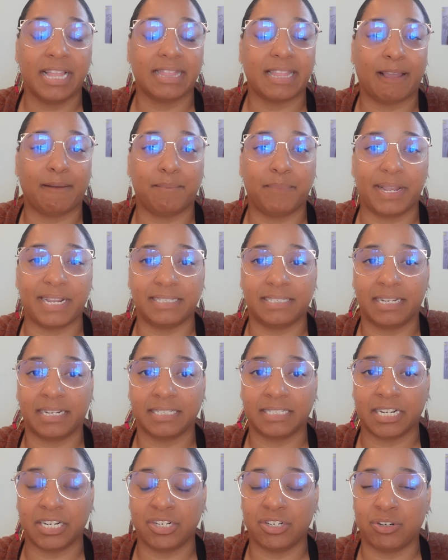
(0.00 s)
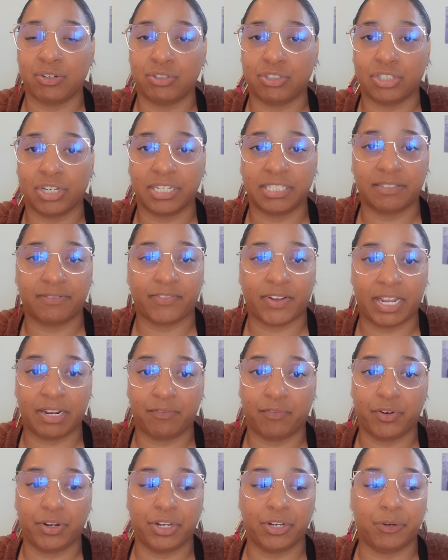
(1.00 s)
that Basic is going to do just fine
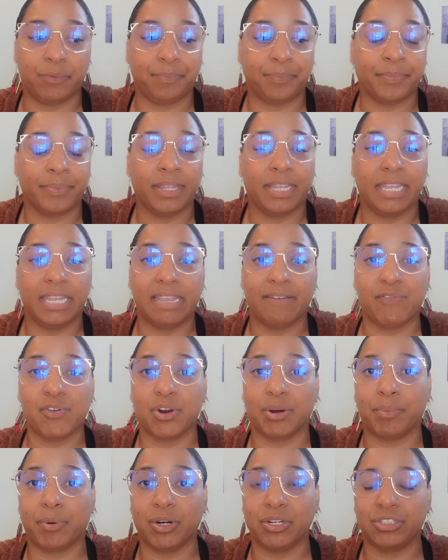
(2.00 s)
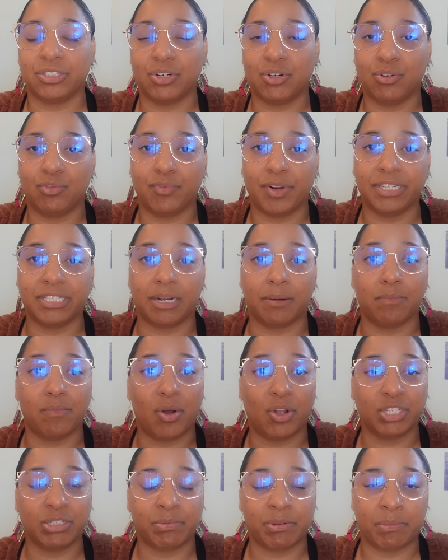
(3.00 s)
for you. If you're a person who reads on
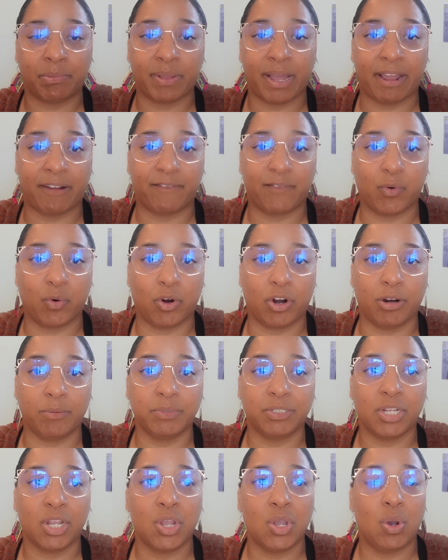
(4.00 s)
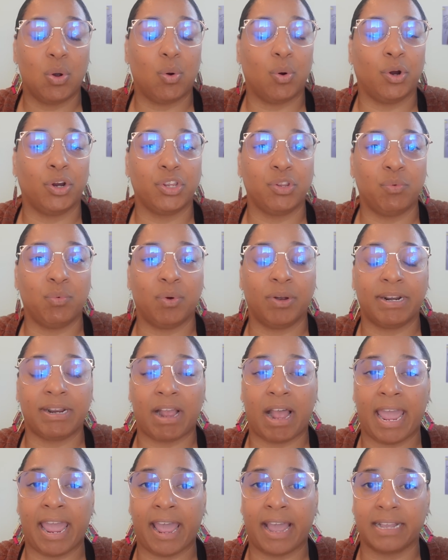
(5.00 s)
multiple platforms or you want
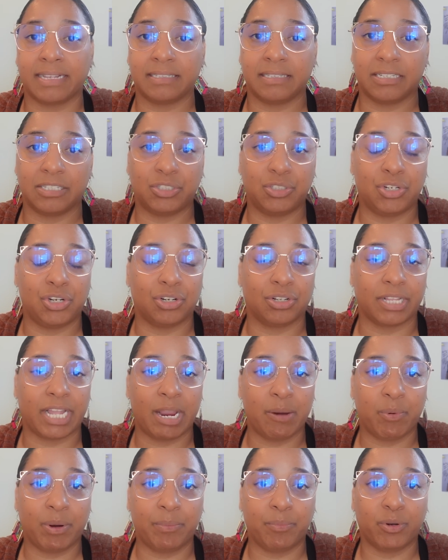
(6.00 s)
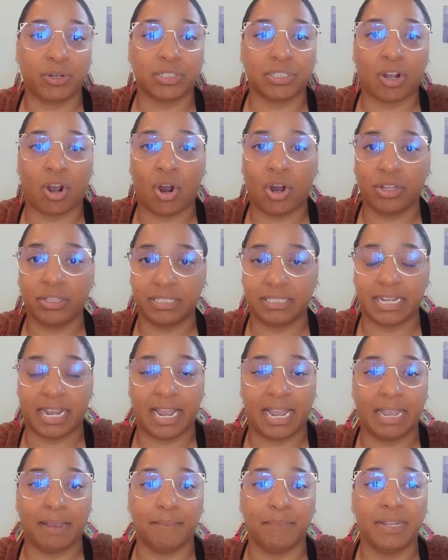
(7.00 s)
access to your library books all the
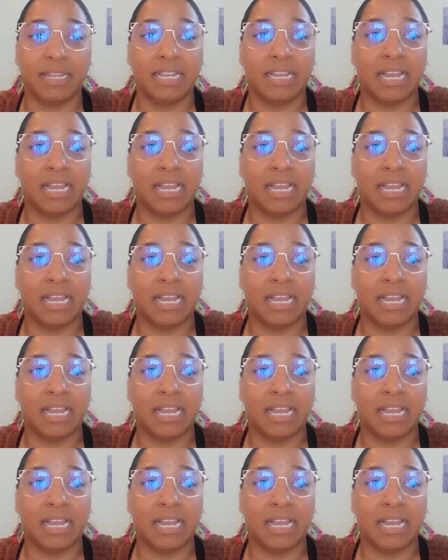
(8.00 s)
time,